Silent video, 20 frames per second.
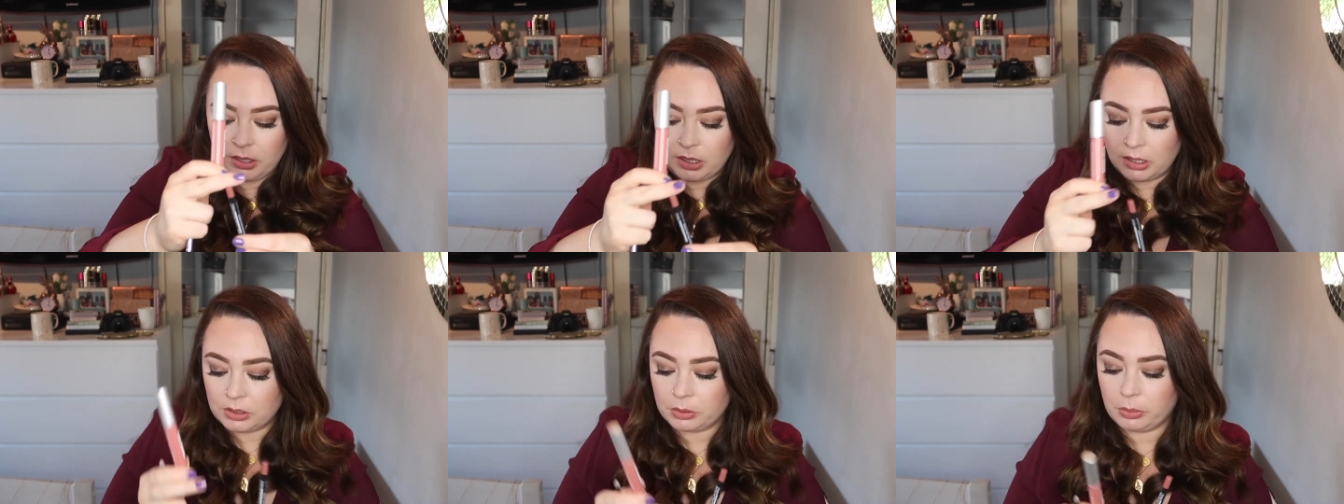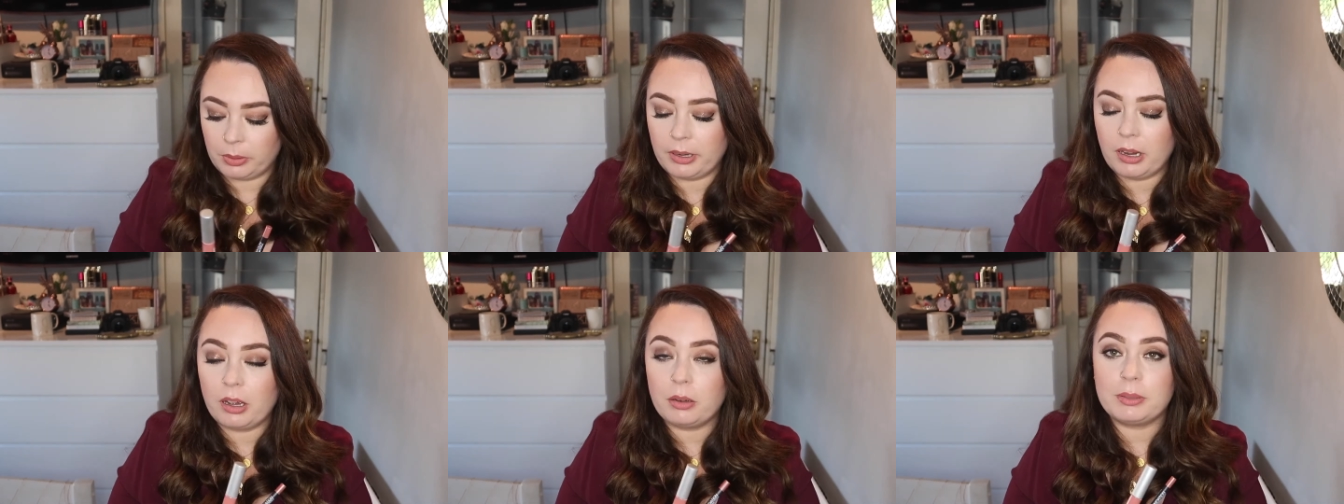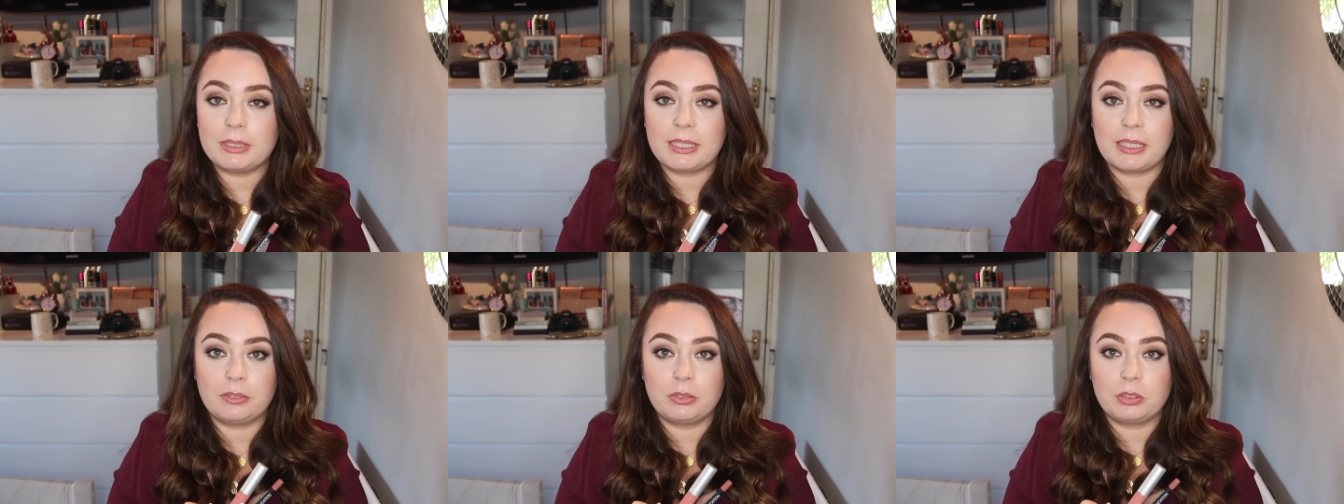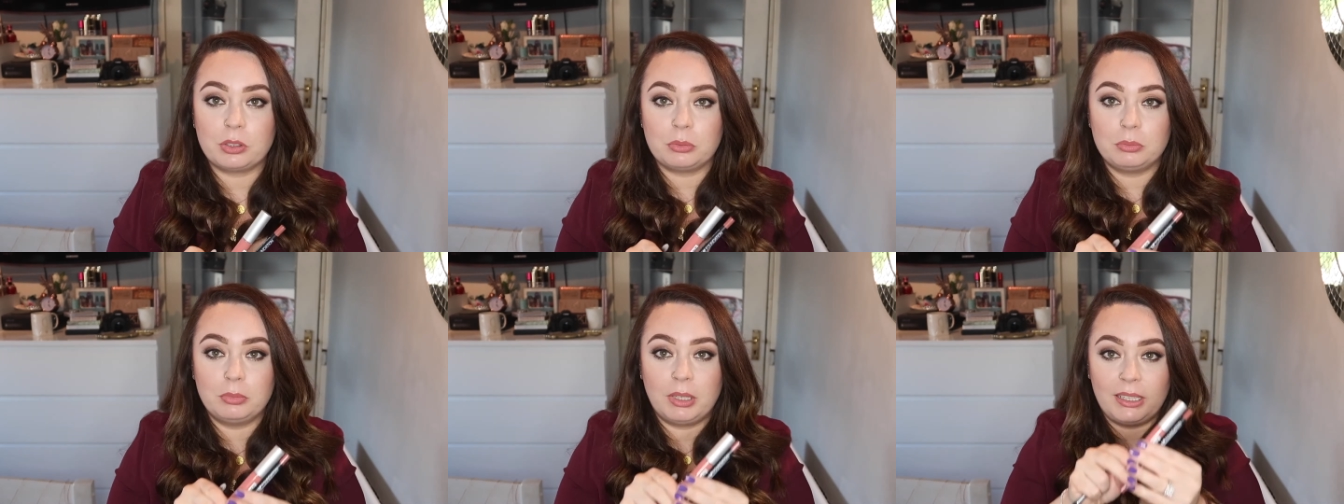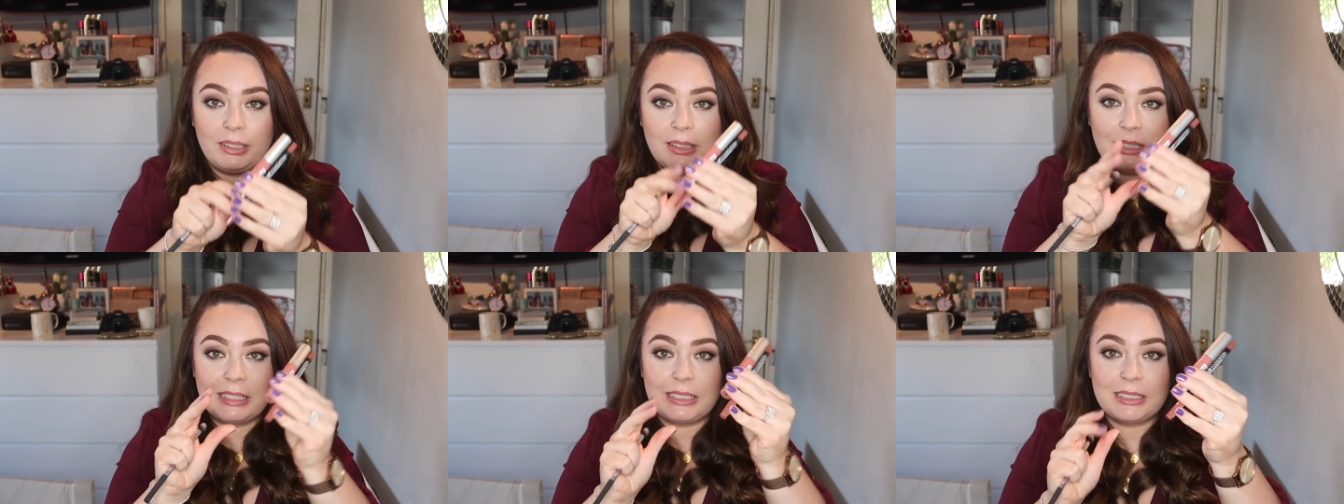So I always have something
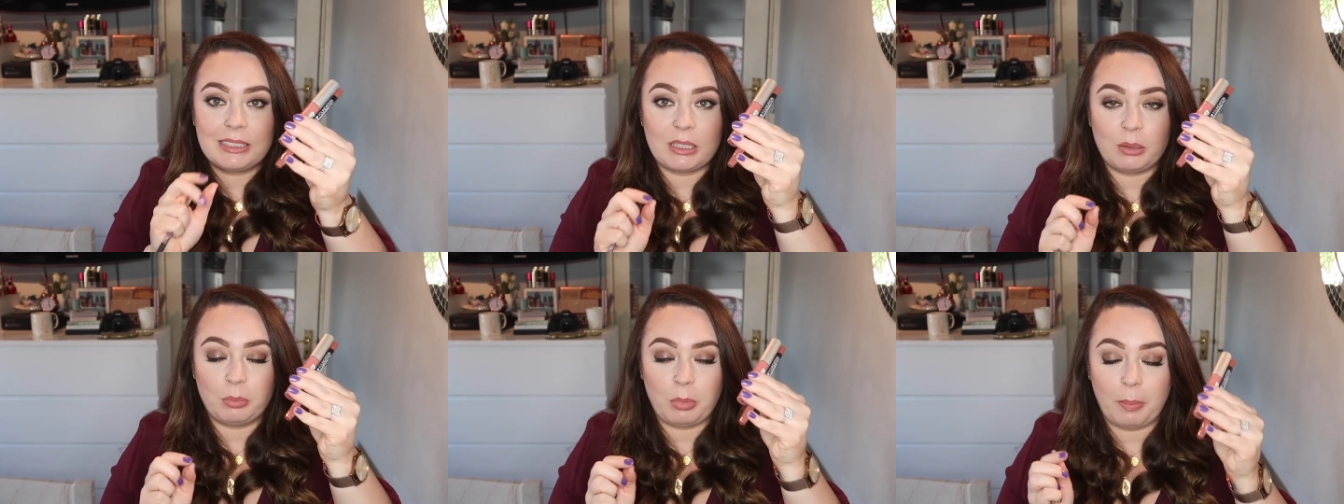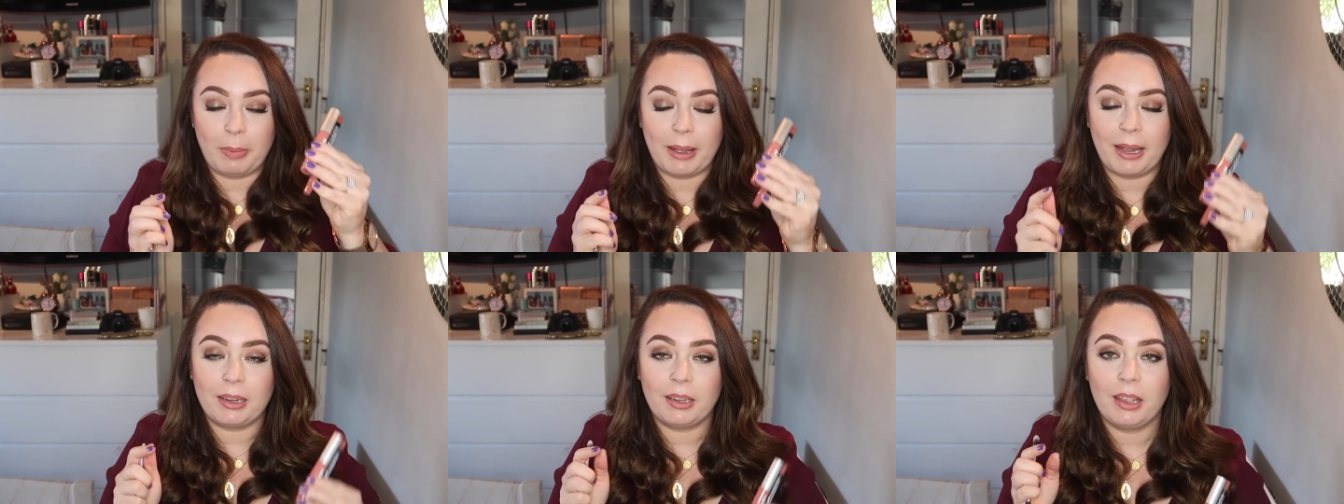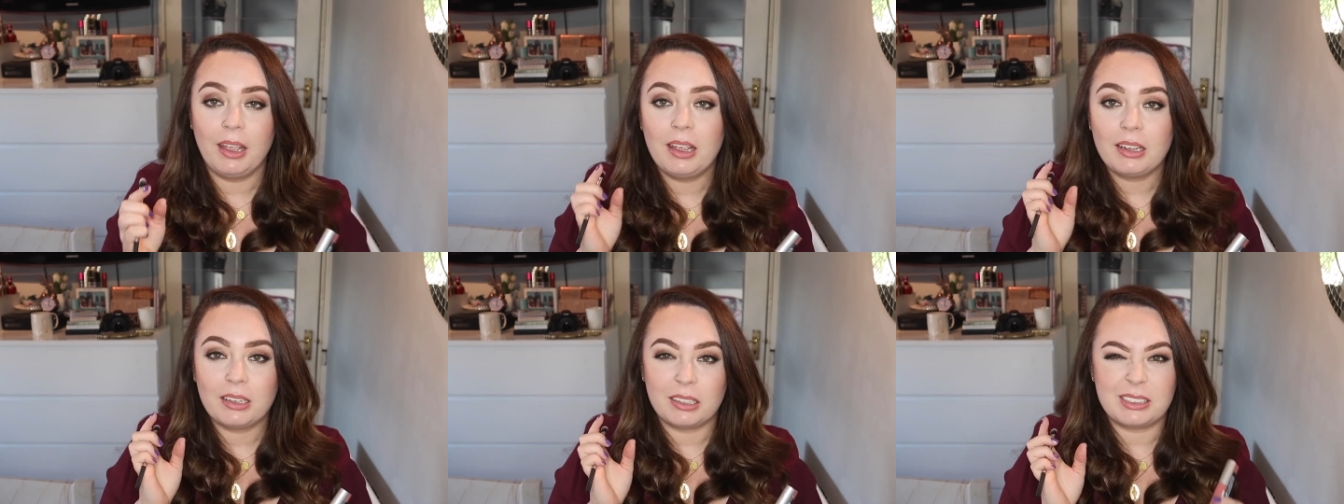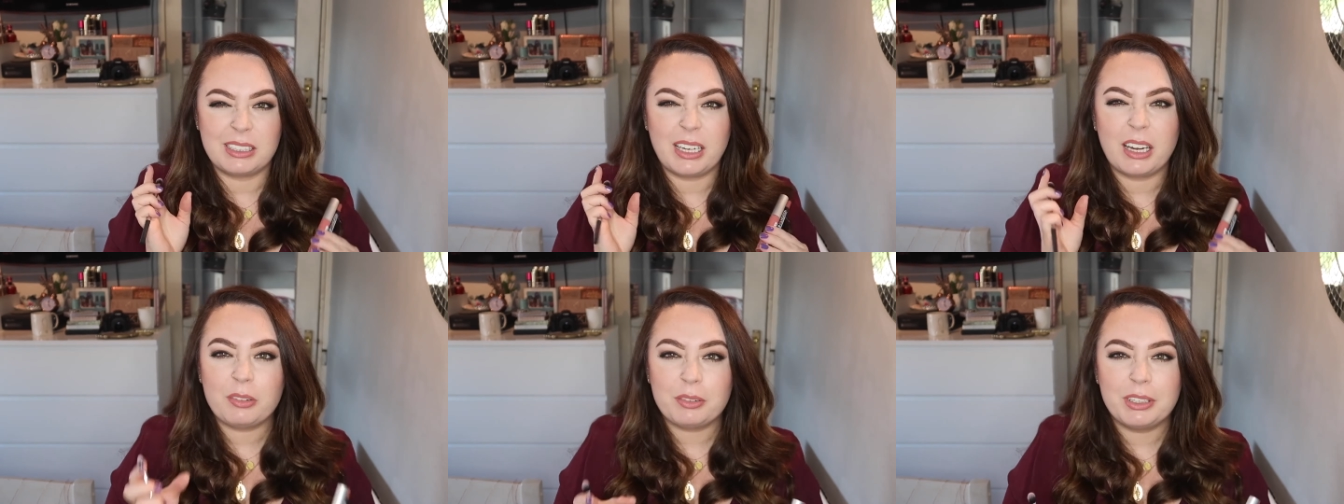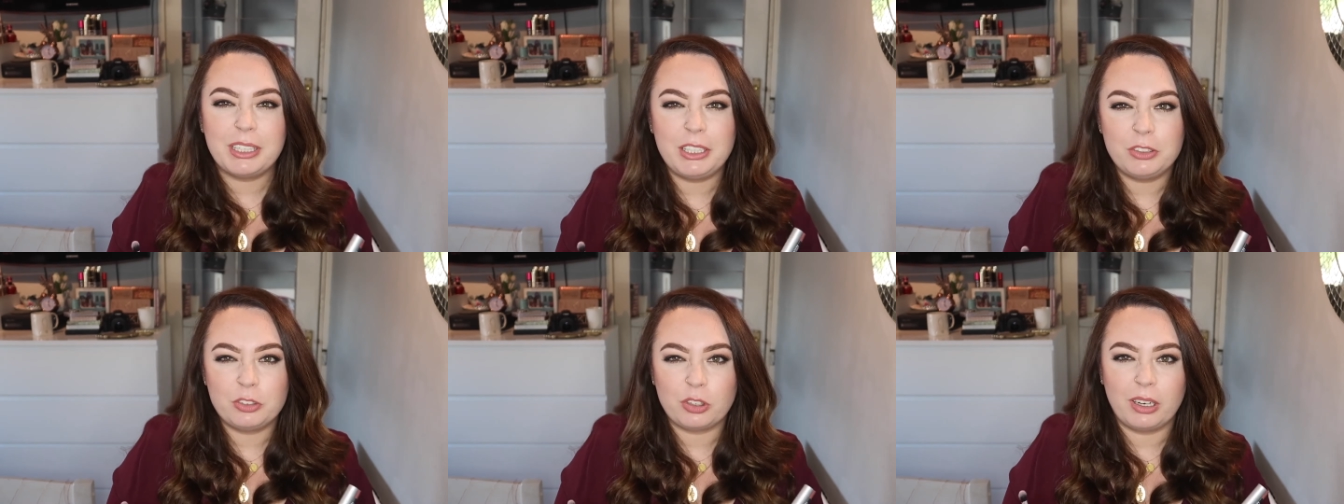like this in my bag because I get
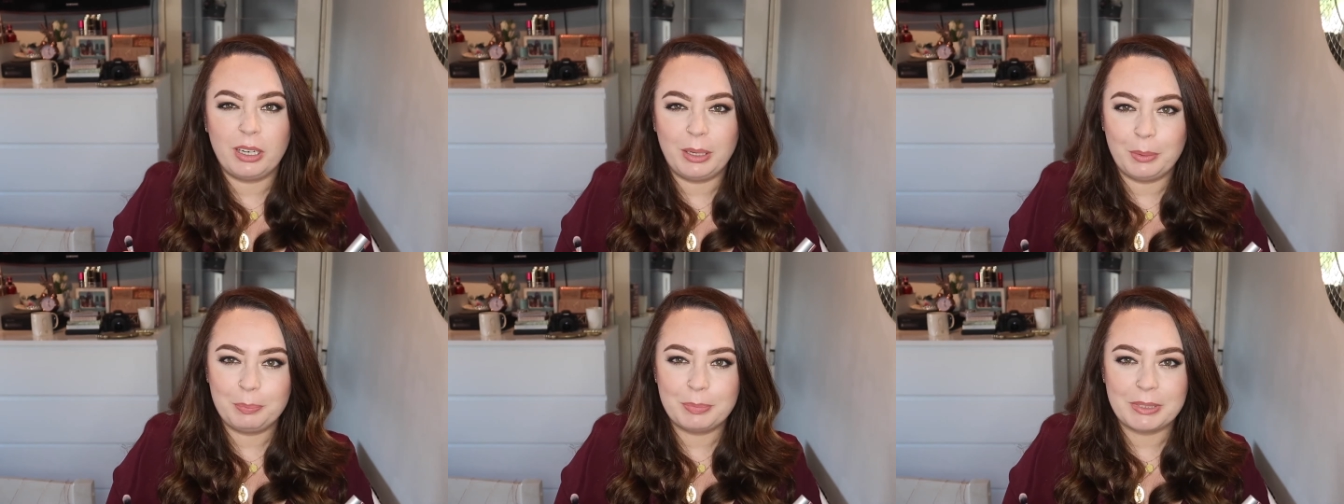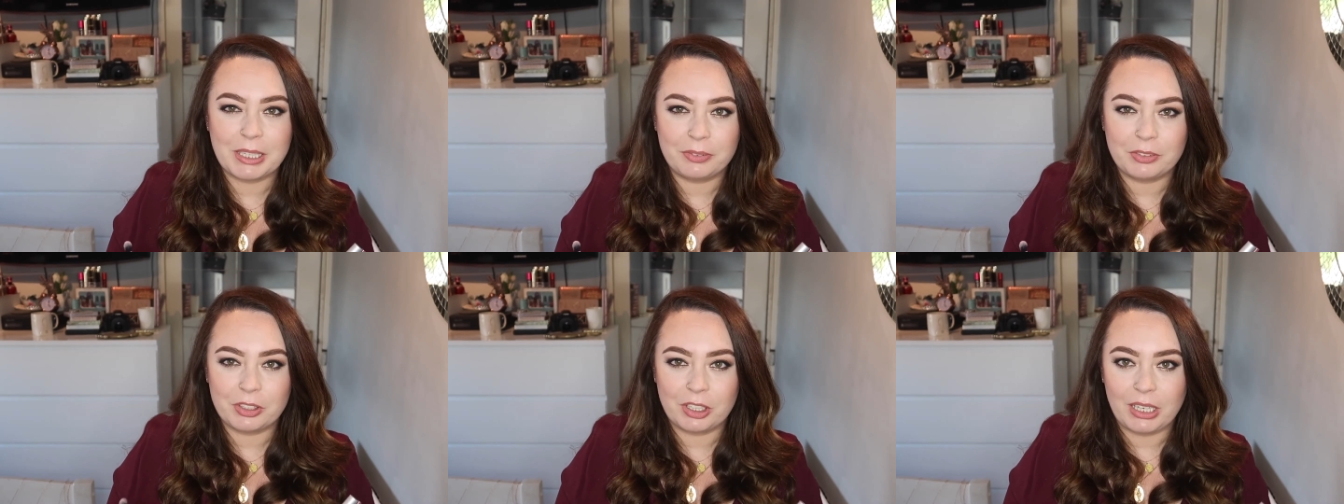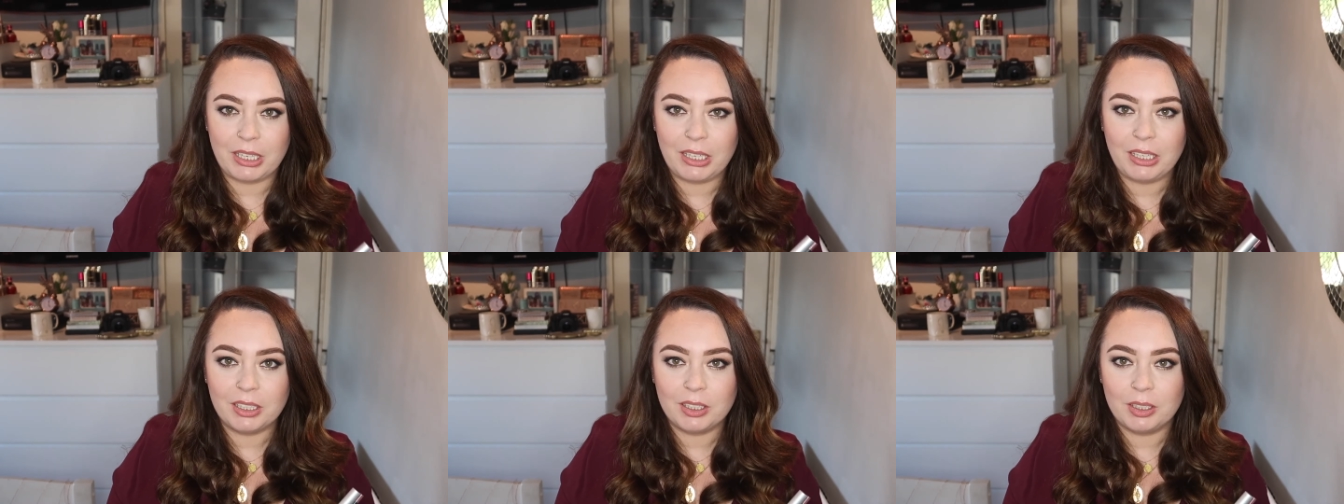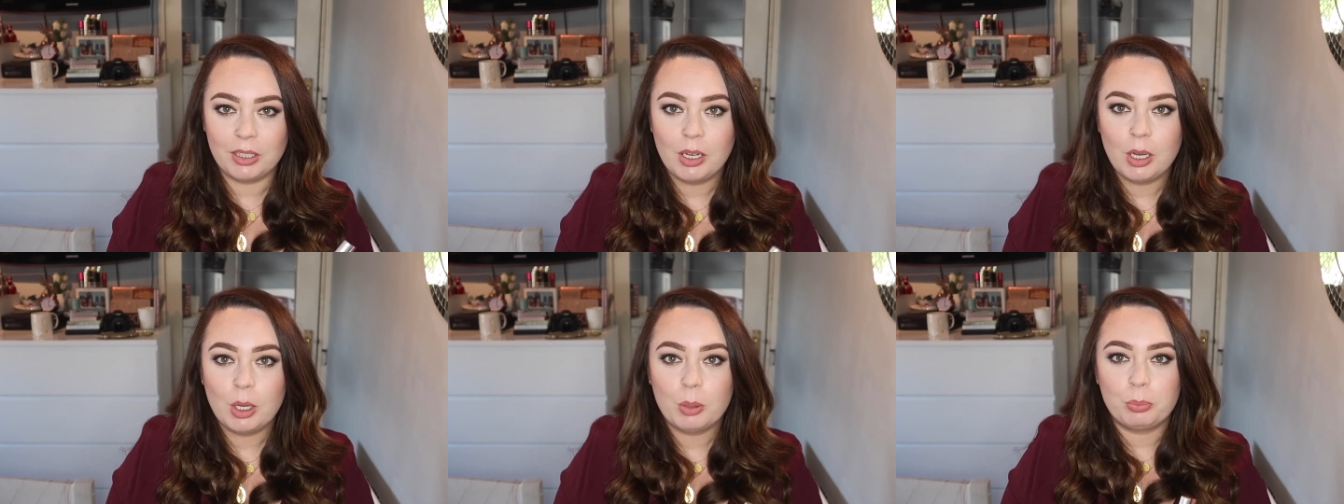really dry lips after eating,